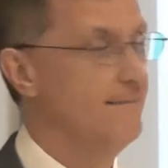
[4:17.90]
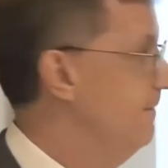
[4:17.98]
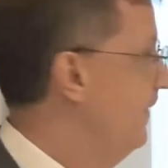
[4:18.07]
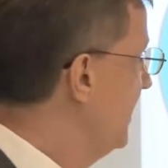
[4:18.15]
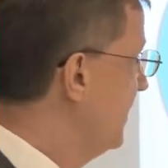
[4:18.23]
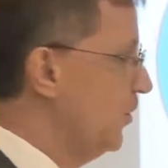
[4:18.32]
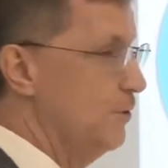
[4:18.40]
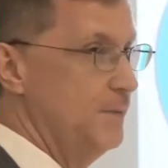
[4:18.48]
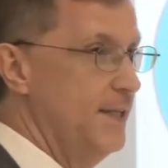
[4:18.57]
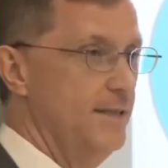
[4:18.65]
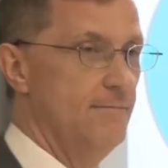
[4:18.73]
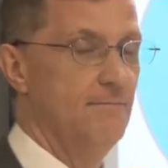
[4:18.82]
And it's all
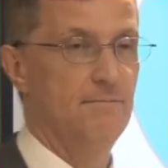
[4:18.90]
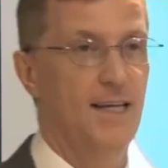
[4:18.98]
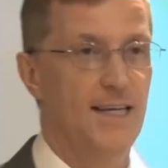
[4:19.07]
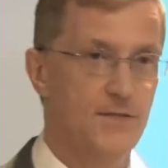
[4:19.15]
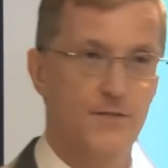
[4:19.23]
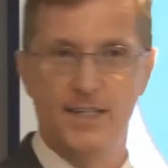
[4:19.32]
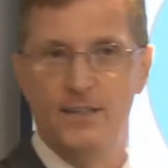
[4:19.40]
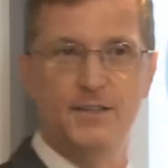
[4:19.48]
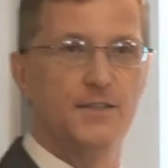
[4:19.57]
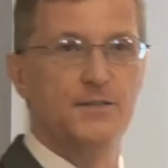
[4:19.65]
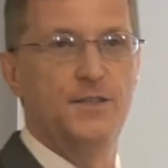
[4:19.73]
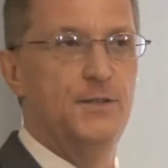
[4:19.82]
been as a result
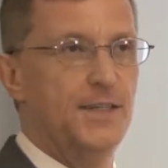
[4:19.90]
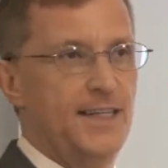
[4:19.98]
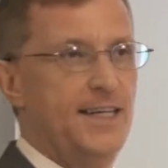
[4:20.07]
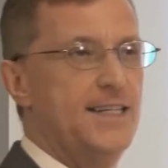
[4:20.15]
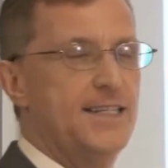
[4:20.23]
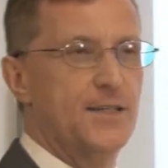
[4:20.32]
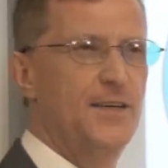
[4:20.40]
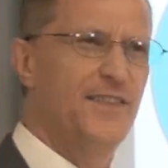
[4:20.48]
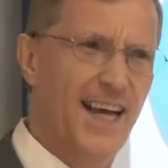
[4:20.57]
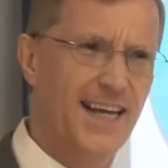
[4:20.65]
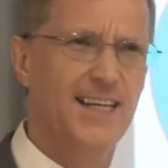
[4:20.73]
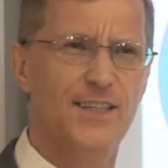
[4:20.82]
of doing this. So if
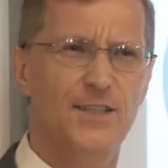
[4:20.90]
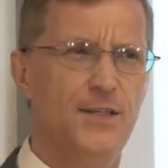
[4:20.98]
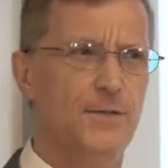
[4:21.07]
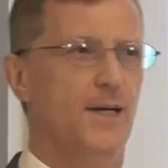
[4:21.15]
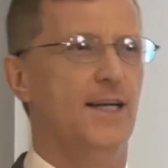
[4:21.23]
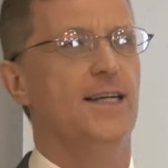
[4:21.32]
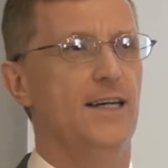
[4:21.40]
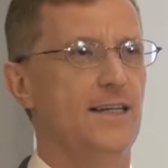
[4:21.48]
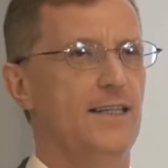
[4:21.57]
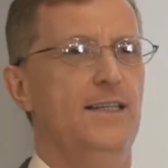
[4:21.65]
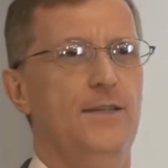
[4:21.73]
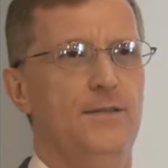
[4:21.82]
I can do it, why can't
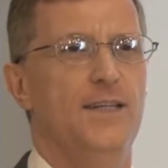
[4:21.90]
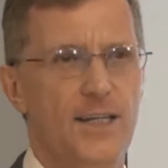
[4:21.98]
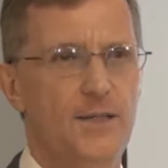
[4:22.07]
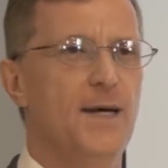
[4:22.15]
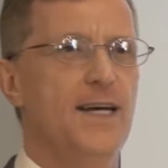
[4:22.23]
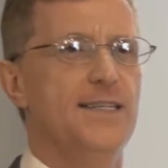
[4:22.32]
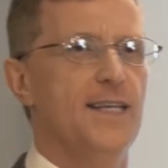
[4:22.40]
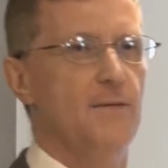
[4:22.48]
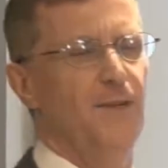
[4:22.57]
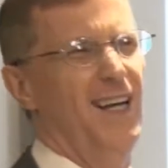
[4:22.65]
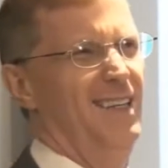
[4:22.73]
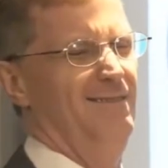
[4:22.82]
you? Now you might say,
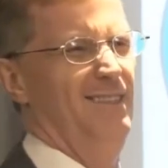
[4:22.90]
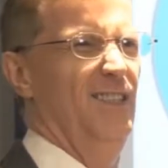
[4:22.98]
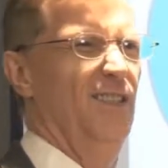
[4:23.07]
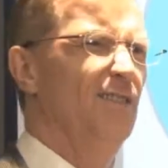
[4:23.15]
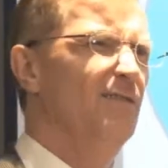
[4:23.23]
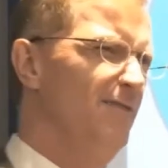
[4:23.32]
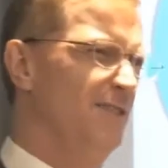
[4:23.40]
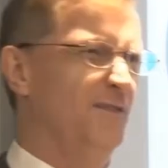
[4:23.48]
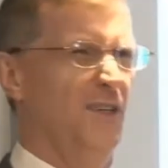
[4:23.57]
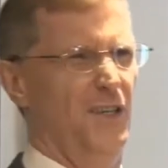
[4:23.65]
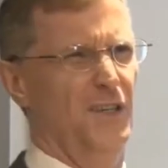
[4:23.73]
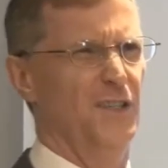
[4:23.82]
well, you know, you've
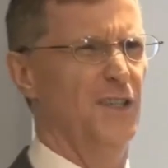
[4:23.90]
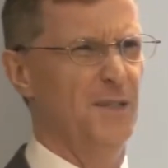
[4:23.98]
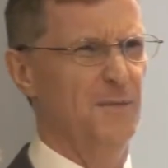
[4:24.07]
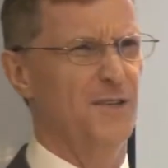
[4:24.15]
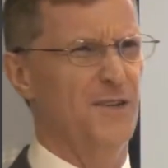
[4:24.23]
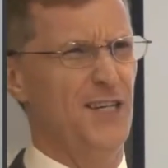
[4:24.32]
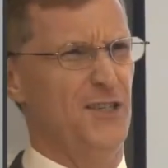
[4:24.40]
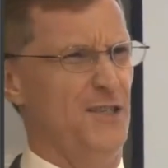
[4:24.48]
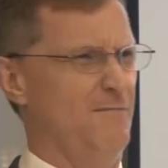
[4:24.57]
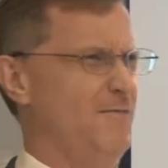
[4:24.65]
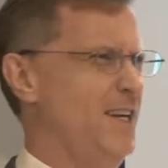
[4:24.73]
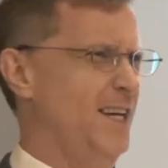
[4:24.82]
got Hong Kong
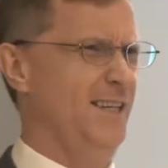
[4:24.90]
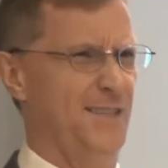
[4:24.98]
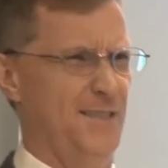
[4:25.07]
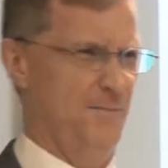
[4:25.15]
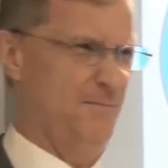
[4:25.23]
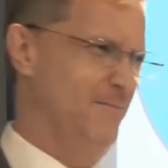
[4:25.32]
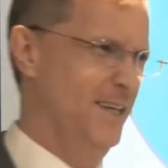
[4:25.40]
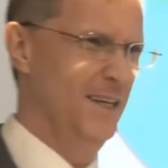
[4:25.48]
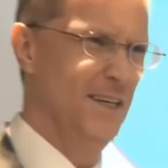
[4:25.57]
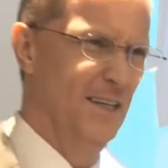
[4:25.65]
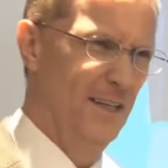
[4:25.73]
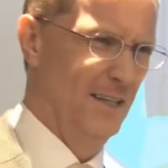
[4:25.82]
immigration, right? It's
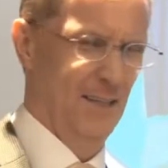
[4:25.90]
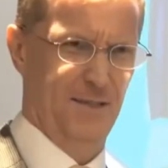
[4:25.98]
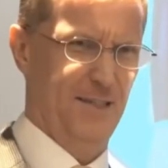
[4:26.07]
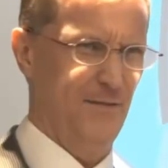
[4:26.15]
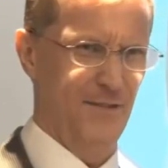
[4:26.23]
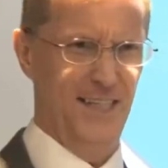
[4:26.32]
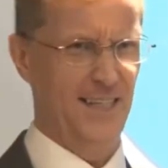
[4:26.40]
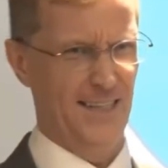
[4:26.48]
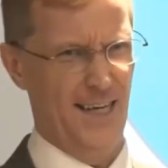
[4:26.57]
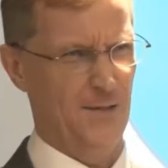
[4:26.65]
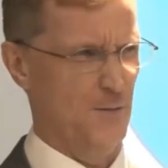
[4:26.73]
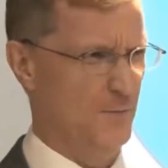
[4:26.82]

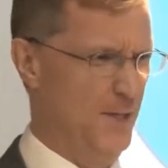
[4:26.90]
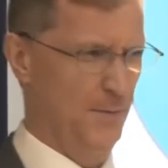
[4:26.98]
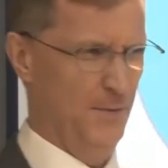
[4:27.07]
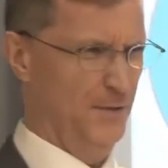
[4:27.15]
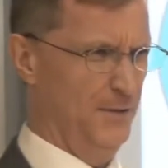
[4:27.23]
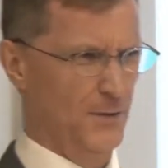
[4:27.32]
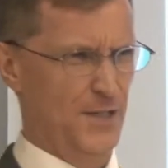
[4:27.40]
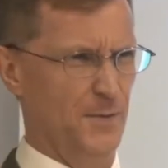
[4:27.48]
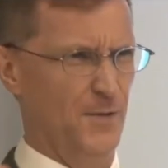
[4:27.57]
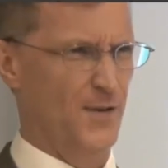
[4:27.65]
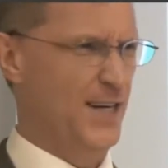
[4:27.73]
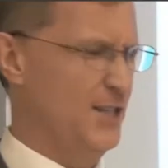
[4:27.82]
17,000 people use the
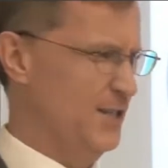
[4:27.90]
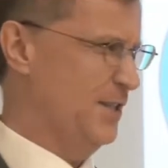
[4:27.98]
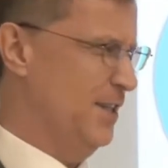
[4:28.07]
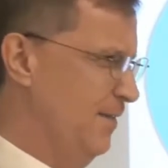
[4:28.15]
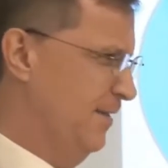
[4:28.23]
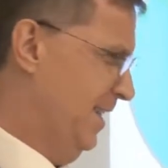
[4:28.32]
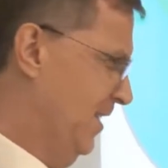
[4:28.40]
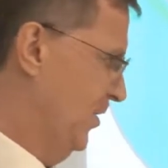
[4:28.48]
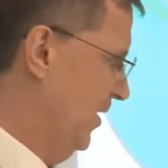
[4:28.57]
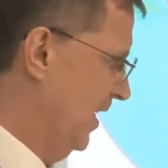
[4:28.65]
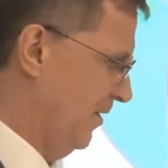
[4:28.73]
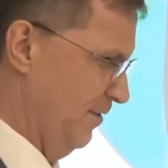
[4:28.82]
immigration service each
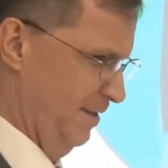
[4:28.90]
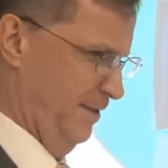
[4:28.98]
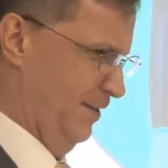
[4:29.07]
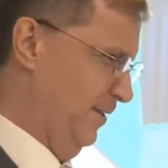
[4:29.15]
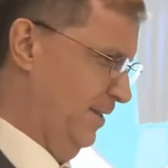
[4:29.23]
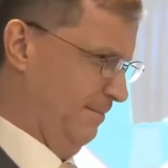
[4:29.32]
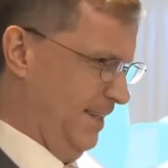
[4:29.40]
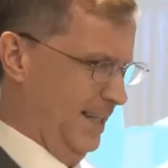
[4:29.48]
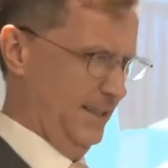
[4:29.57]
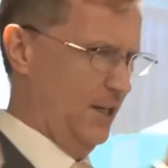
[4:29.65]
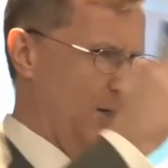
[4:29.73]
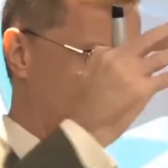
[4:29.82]
year, and you can get a
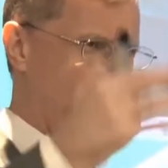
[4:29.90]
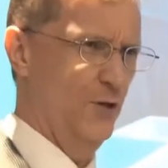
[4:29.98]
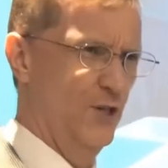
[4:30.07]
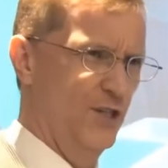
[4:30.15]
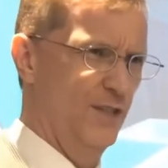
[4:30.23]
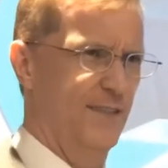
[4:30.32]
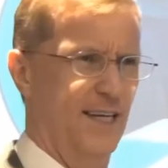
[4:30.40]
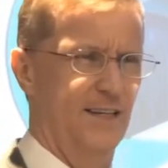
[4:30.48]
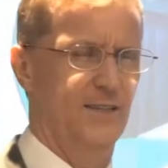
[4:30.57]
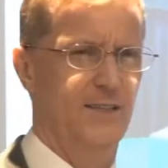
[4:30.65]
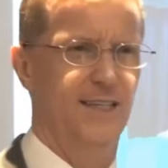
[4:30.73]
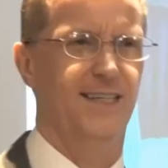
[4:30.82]
large portion of that and
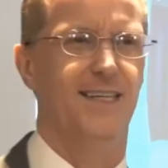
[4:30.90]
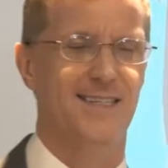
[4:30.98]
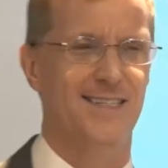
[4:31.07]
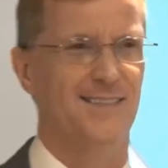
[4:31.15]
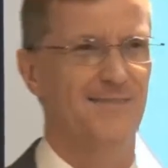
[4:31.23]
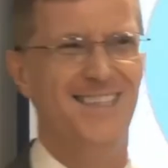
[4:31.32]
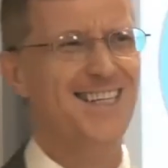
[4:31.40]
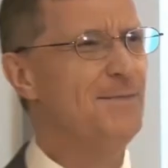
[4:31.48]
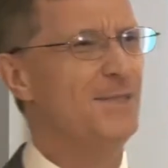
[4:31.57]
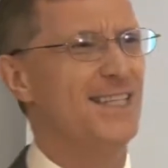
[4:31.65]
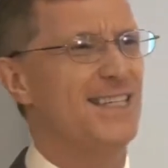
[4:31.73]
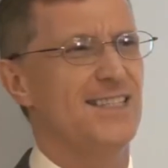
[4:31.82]
all that kind of stuff. Yeah,
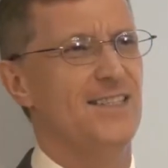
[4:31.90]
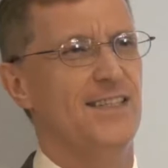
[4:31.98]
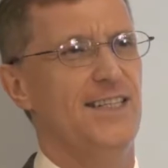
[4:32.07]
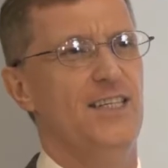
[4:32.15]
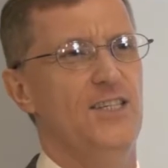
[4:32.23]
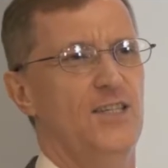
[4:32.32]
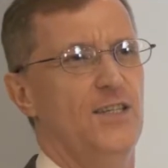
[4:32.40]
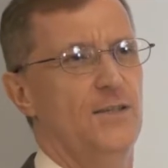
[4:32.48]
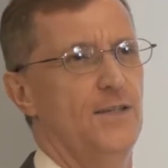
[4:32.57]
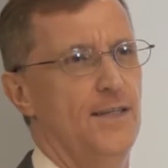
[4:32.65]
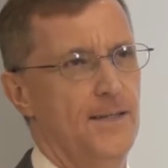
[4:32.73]
but that's not the issue.